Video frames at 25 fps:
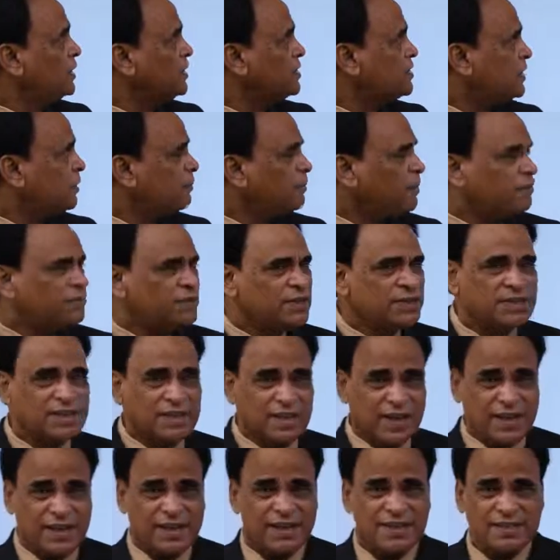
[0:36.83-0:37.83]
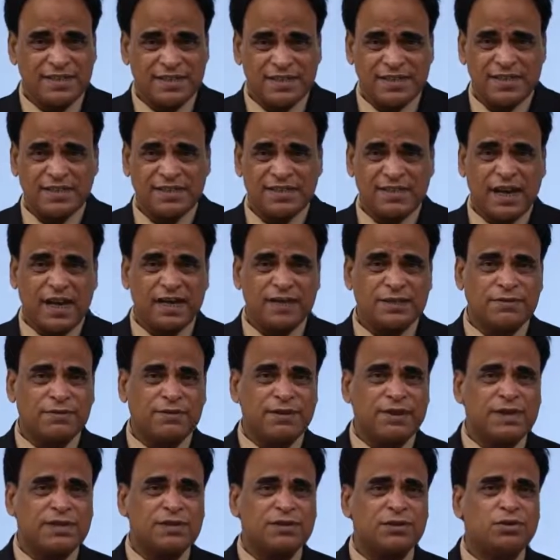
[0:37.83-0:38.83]
Some of the statistics as
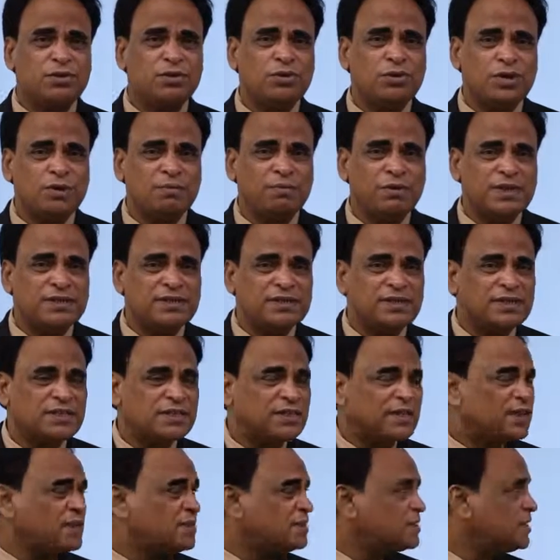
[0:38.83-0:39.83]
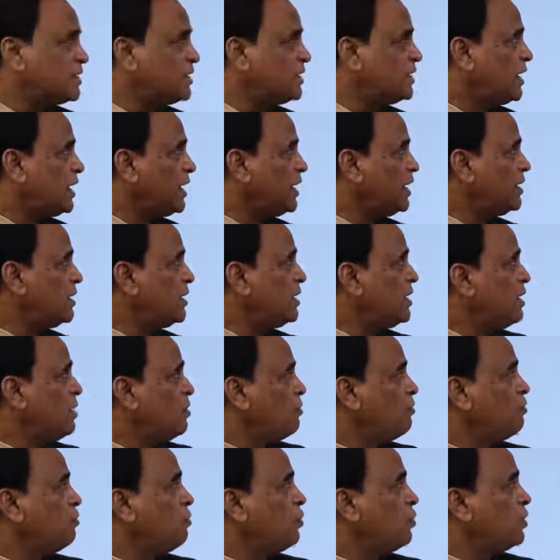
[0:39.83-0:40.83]
far as Google Plus is concerned are
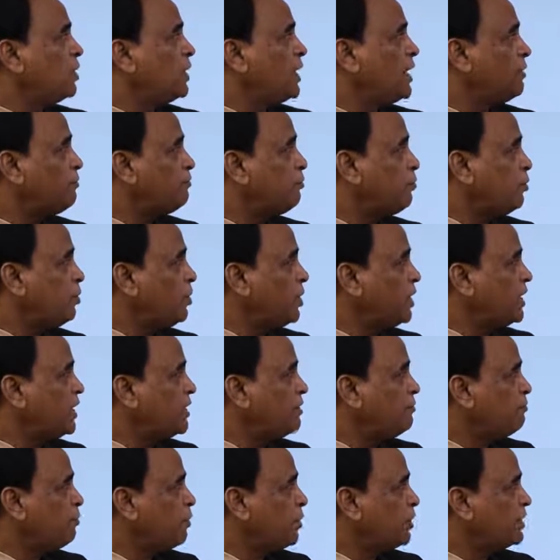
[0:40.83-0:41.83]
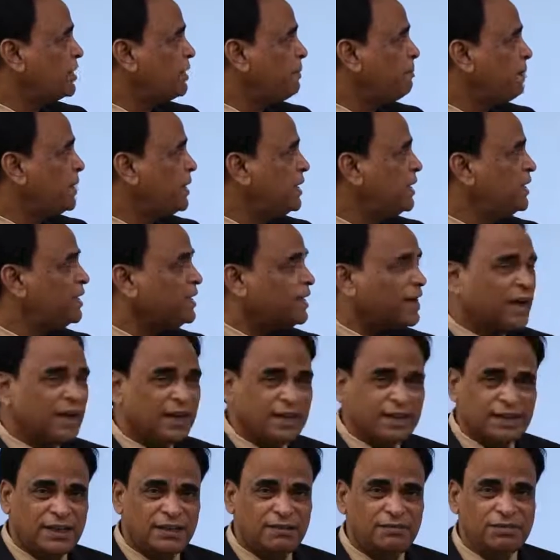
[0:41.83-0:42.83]
440 million
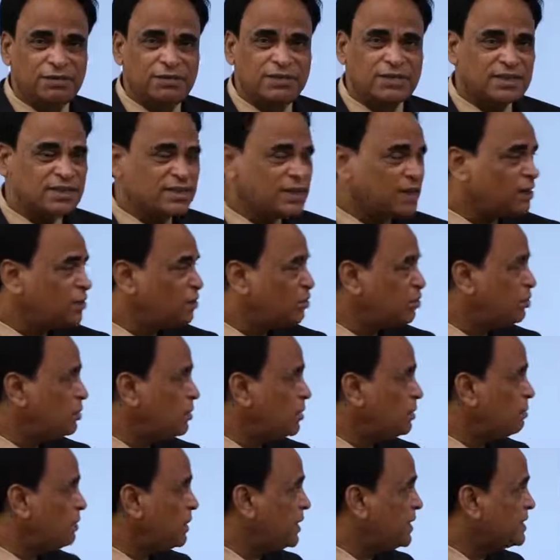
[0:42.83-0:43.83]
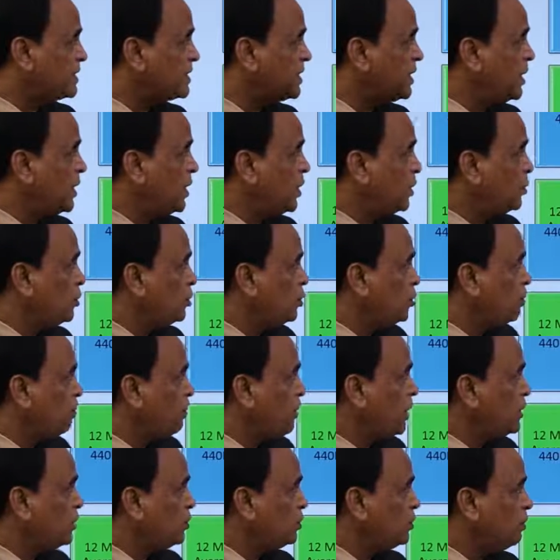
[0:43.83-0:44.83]
active users on Google Plus,
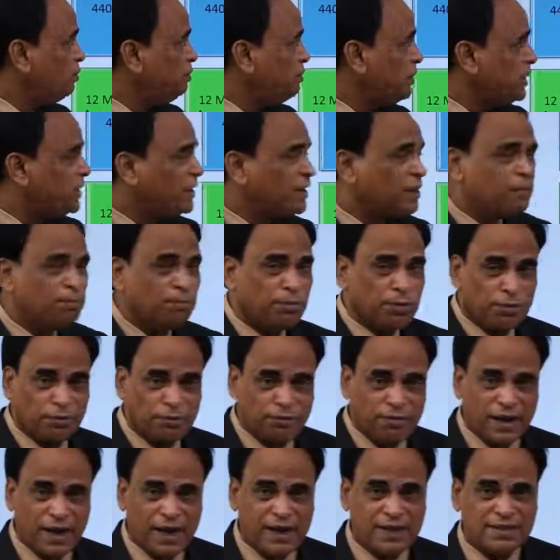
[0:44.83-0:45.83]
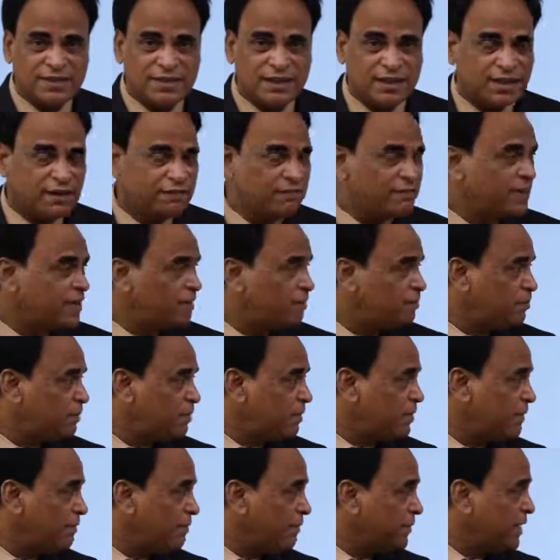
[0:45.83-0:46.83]
2.2 billion profiles are
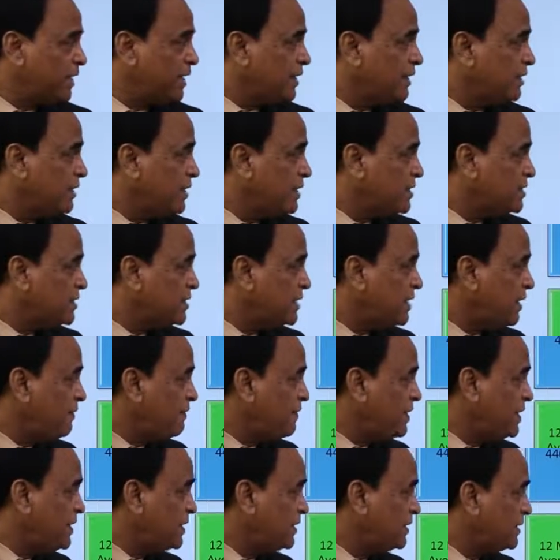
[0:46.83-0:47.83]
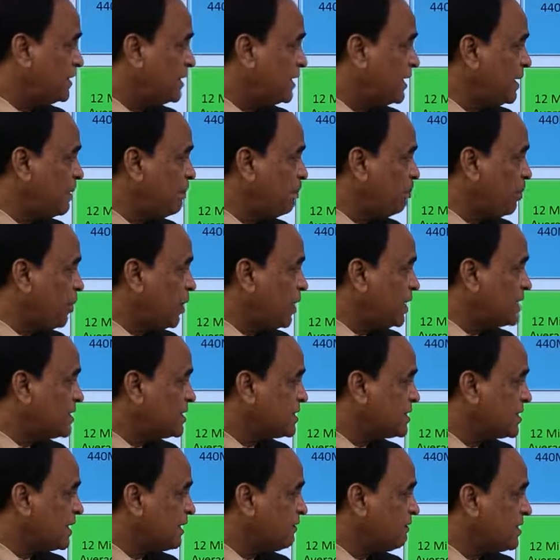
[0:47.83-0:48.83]
available, then
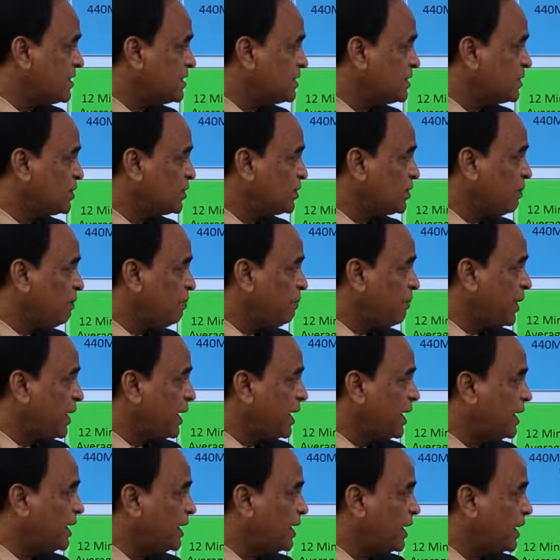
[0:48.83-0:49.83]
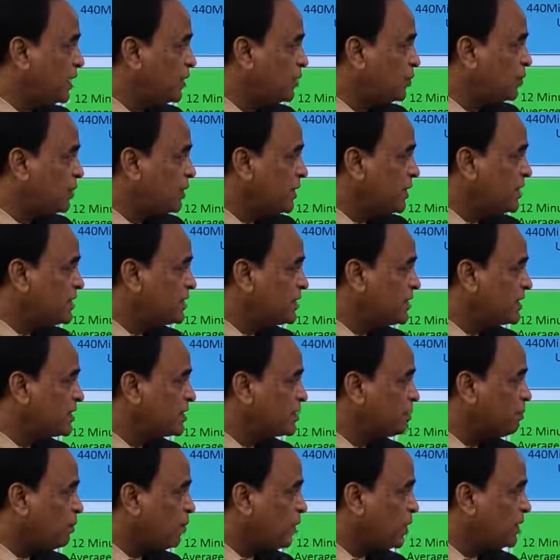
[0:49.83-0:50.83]
73.70 male and
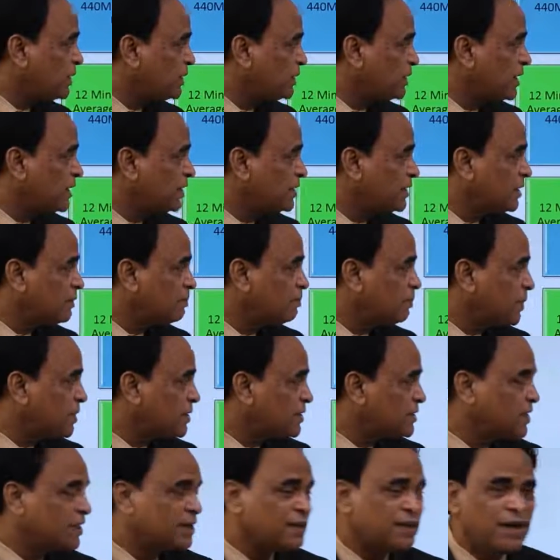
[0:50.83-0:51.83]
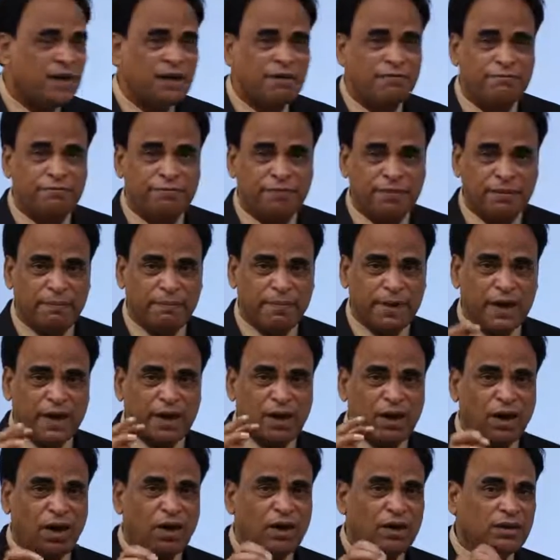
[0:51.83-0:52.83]
26.30%
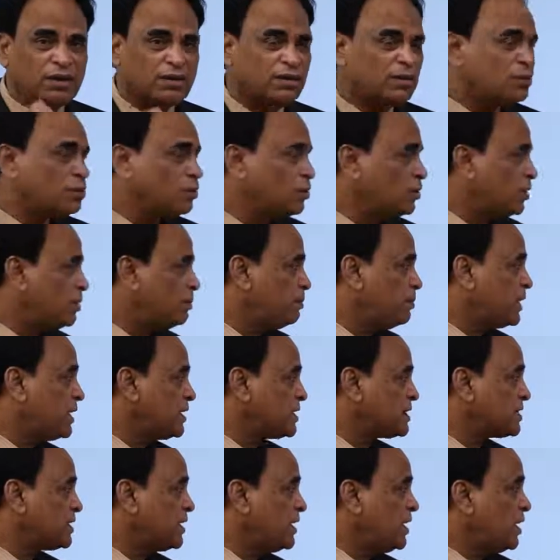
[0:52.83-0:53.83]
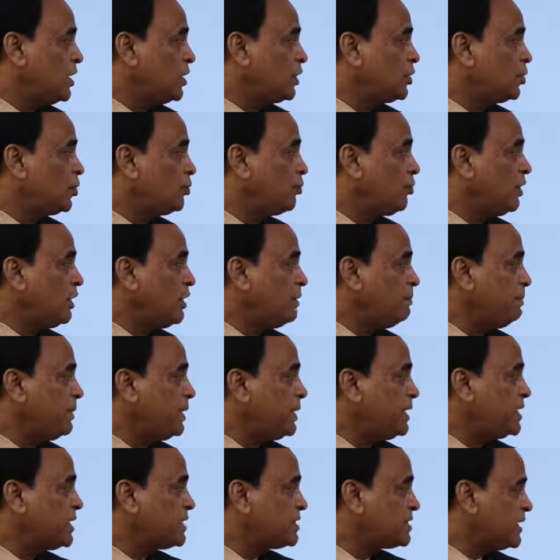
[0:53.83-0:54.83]
female on Google Plus. 12
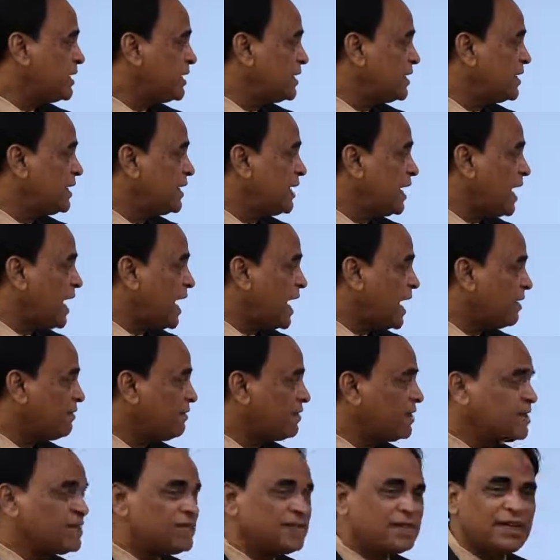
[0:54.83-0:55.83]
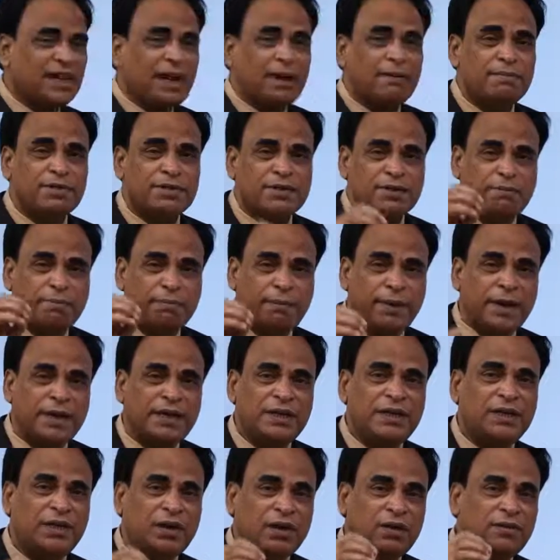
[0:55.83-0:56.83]
minutes a day average time
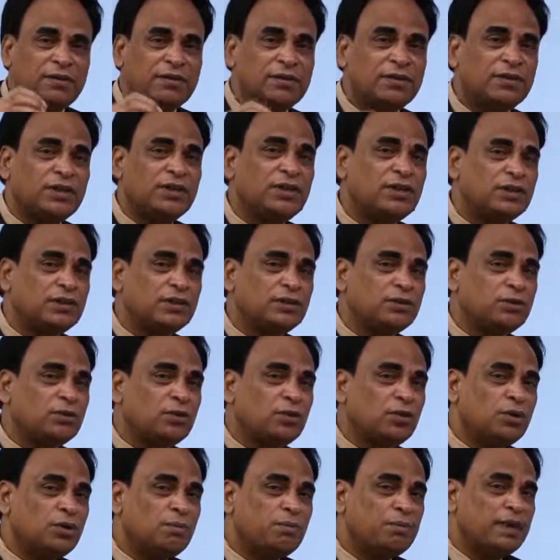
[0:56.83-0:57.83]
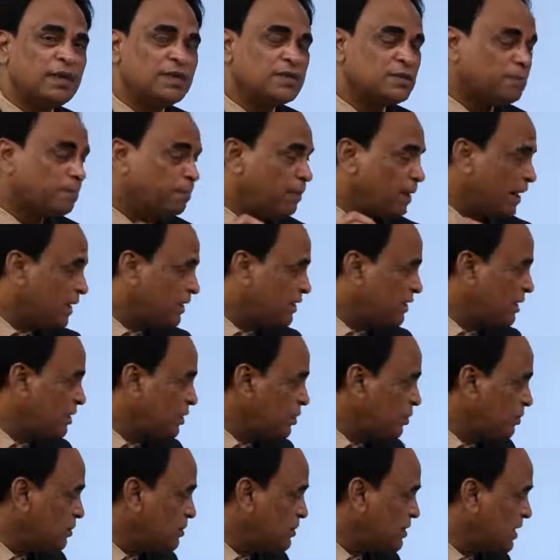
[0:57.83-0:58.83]
spent on the Google Plus by the
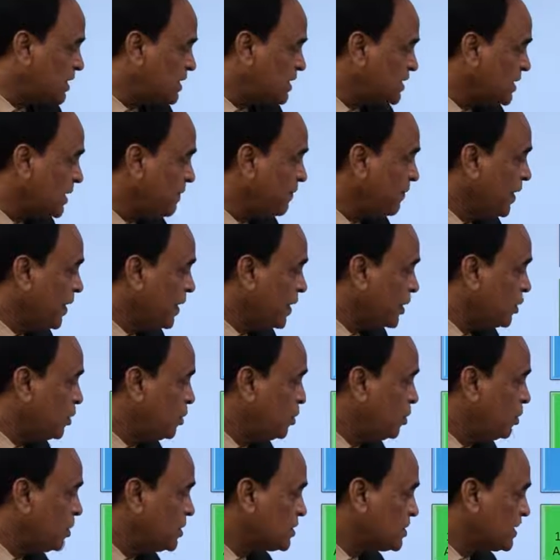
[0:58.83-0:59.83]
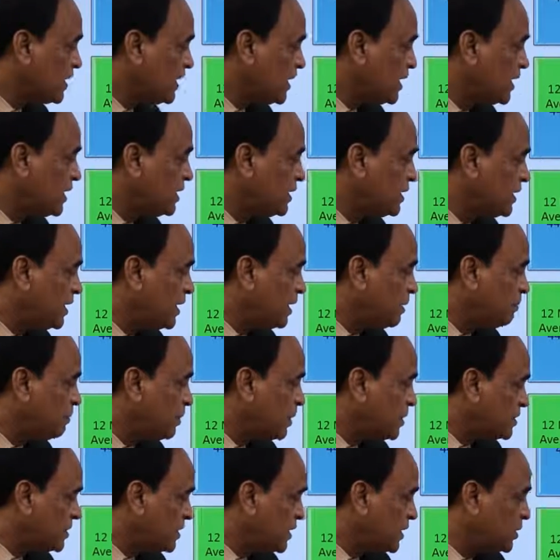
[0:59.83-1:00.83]
users. USA, India,
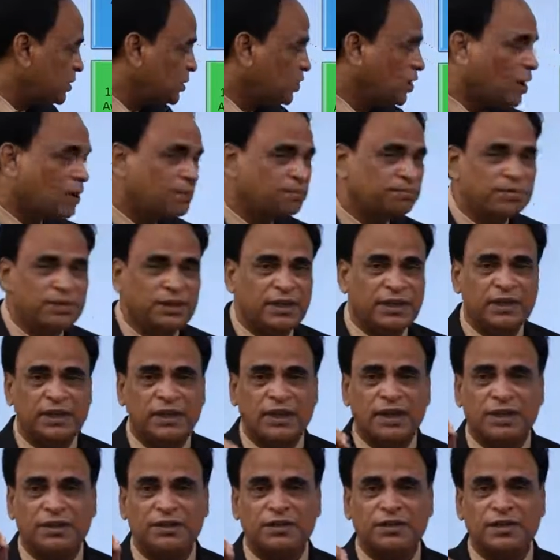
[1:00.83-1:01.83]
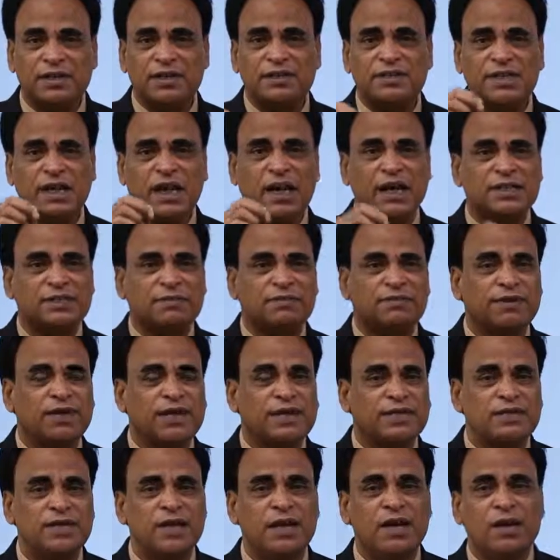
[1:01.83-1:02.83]
Brazil top three countries as far
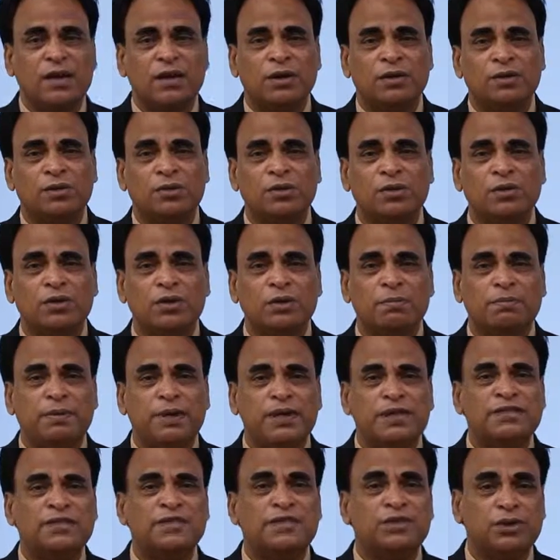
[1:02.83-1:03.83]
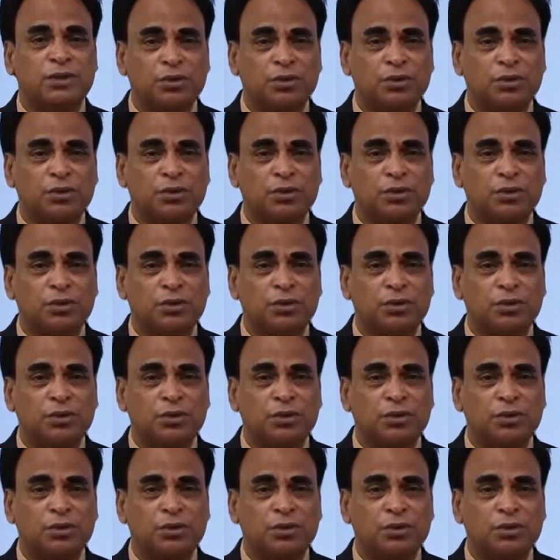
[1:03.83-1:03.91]
as Google Plus